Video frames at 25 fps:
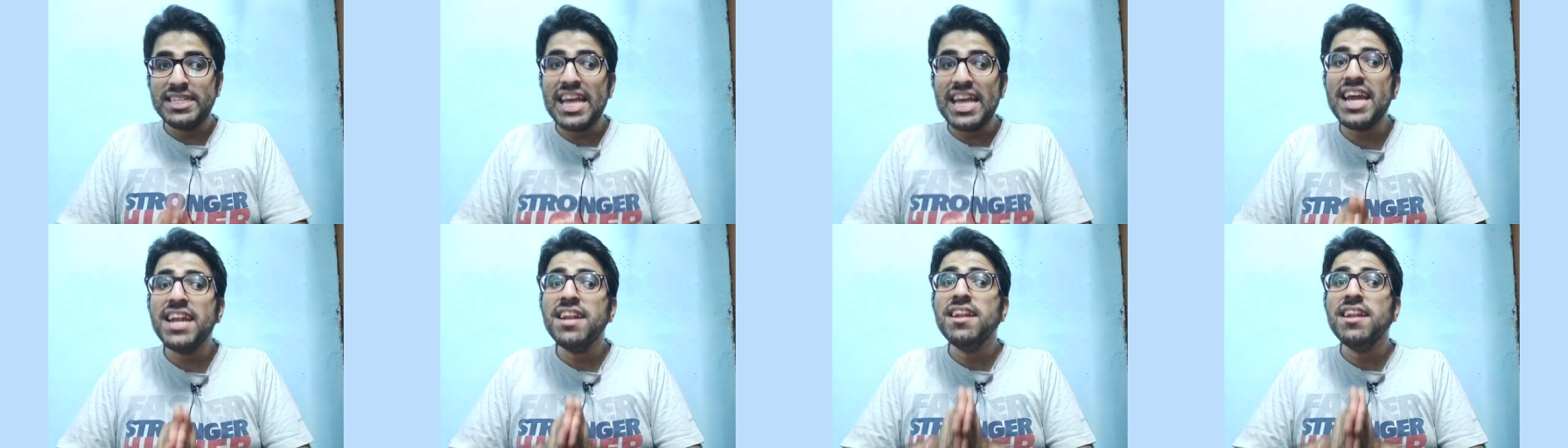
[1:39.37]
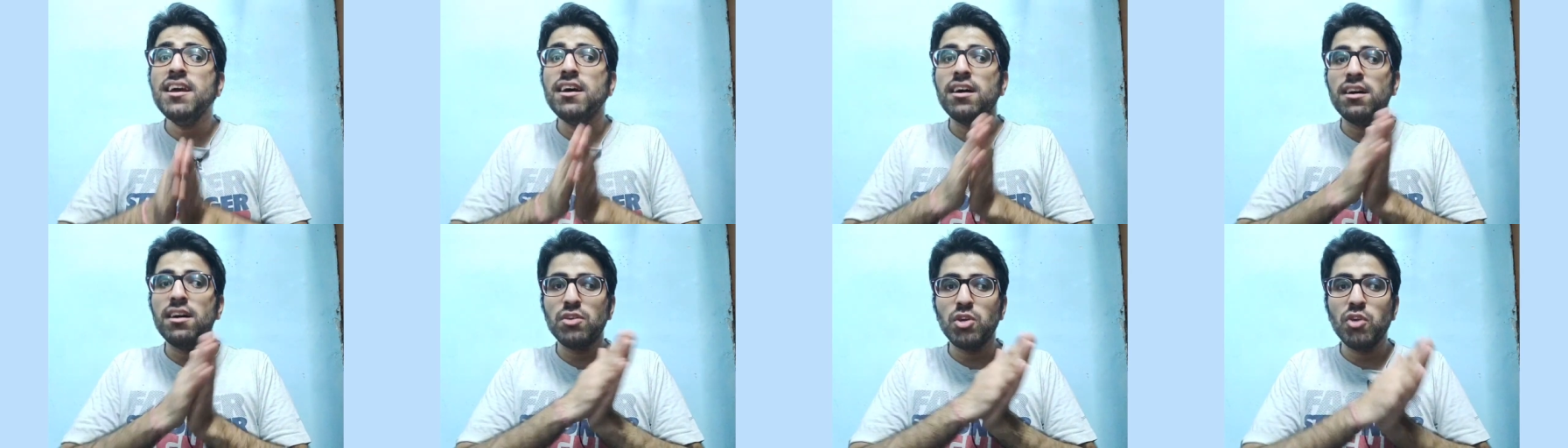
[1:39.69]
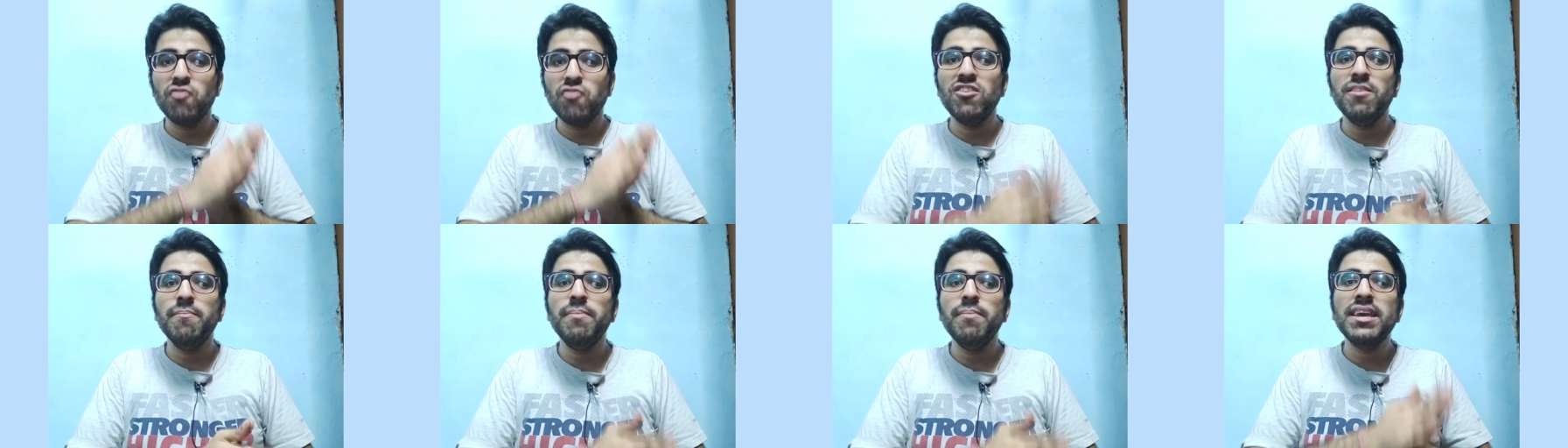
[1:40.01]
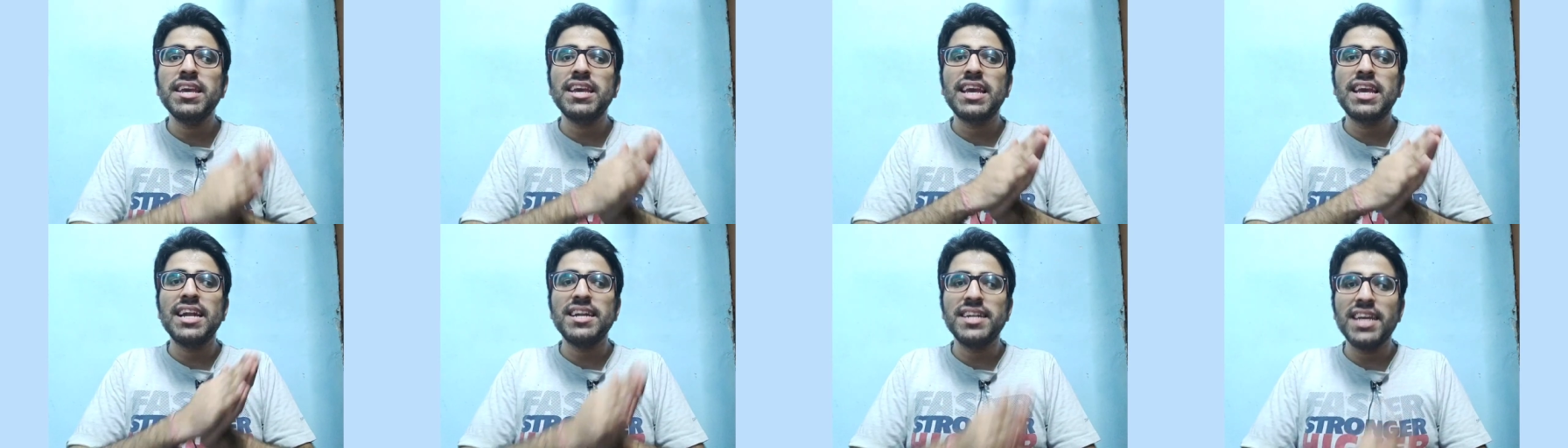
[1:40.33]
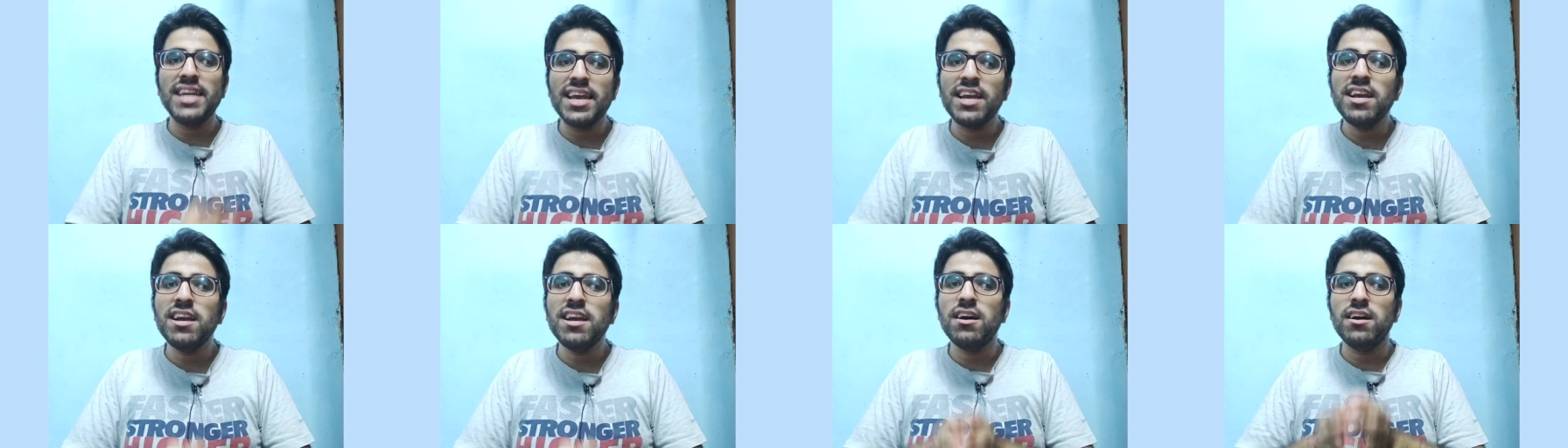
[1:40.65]
Then you will be
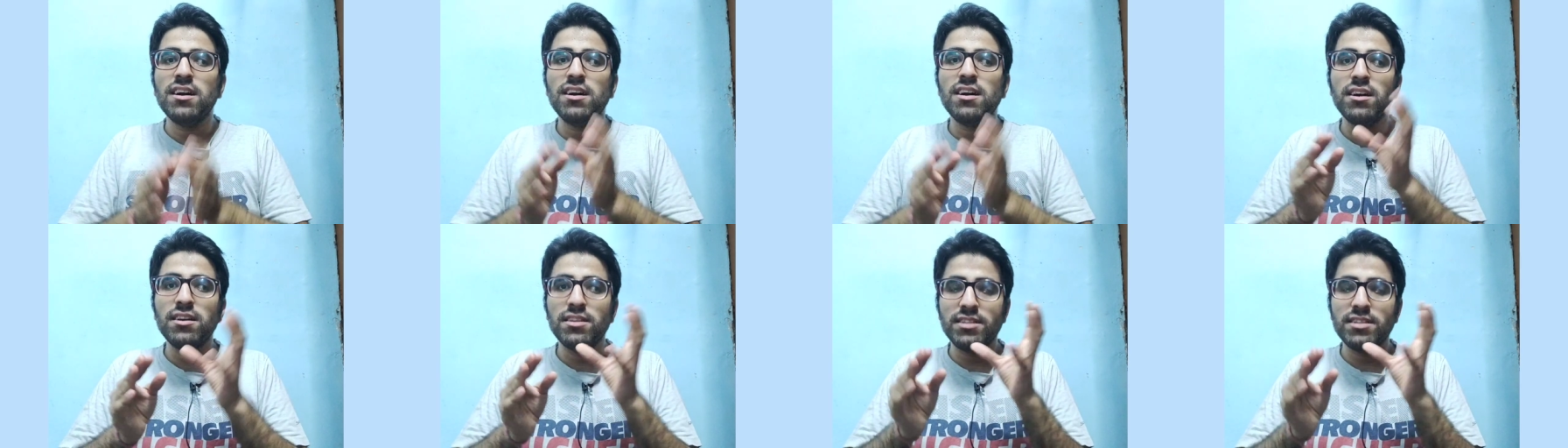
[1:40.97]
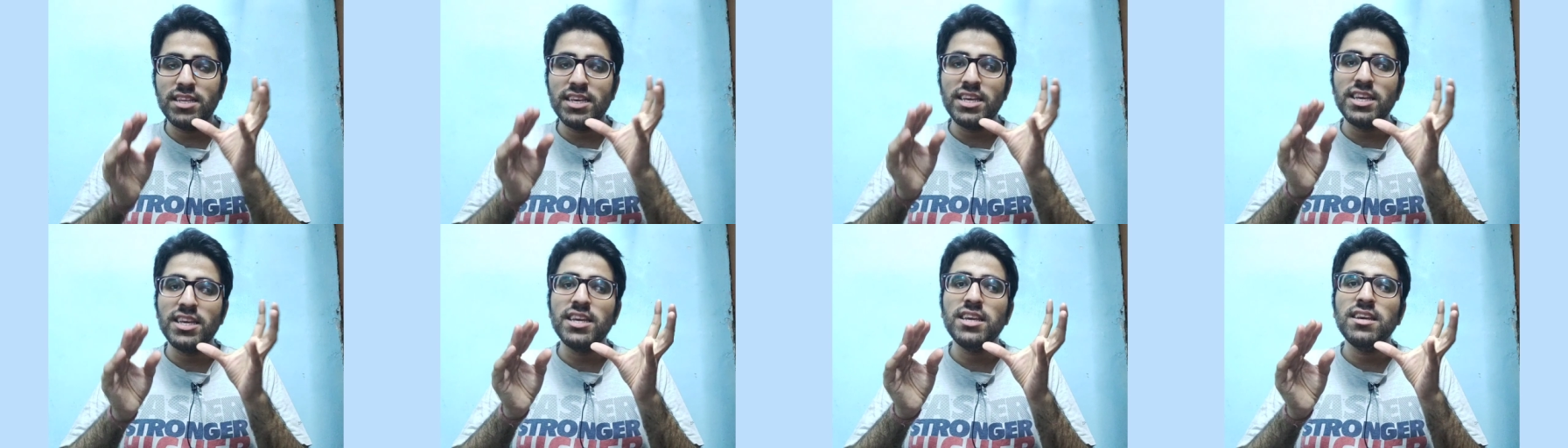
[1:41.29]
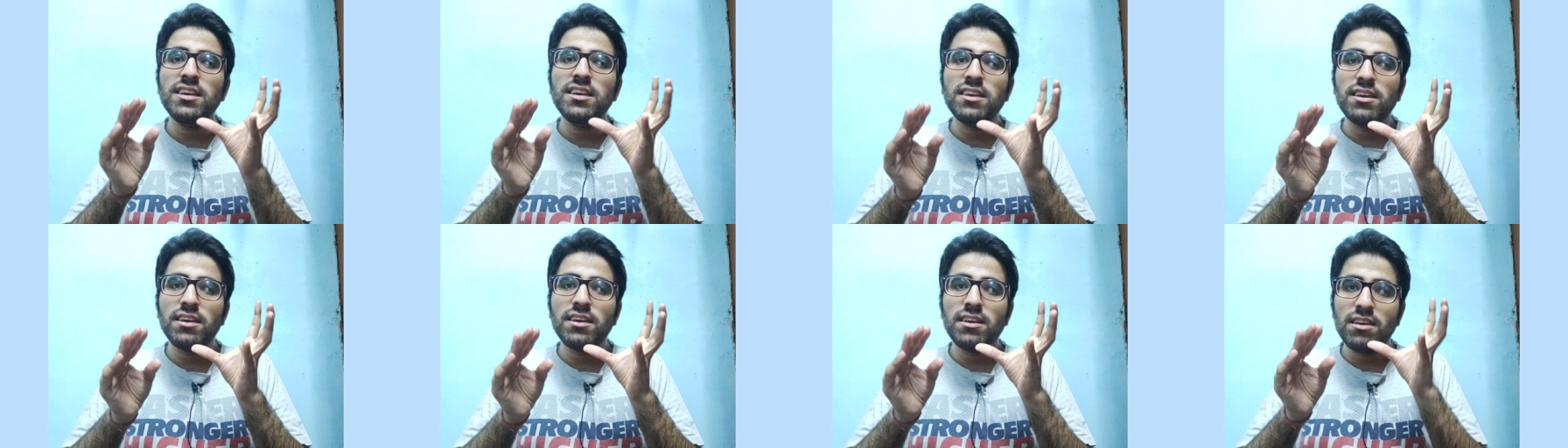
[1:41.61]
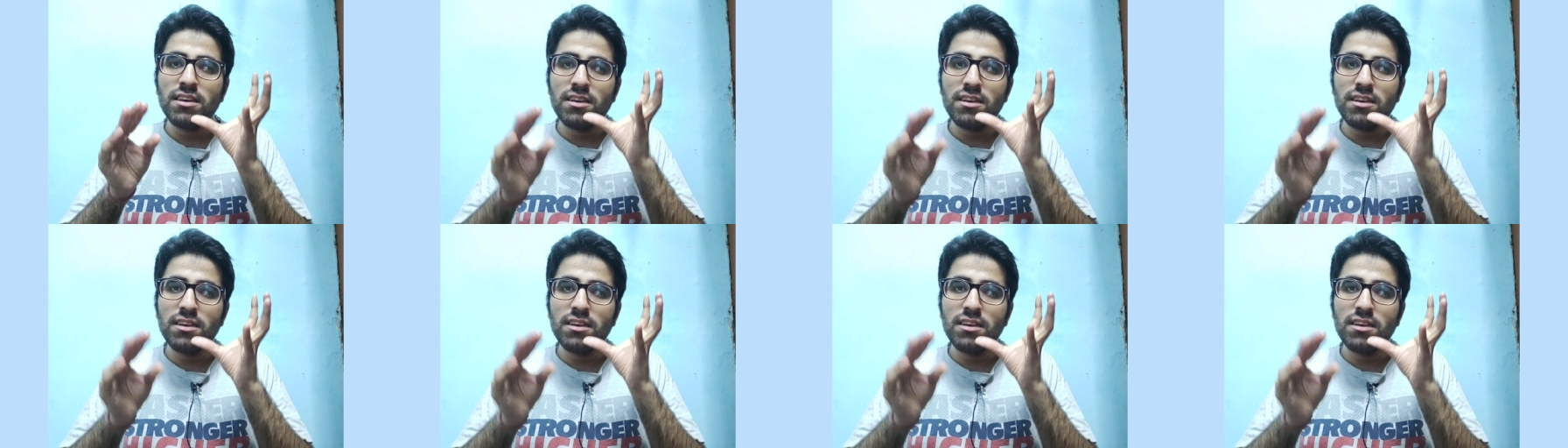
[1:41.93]
getting uh, the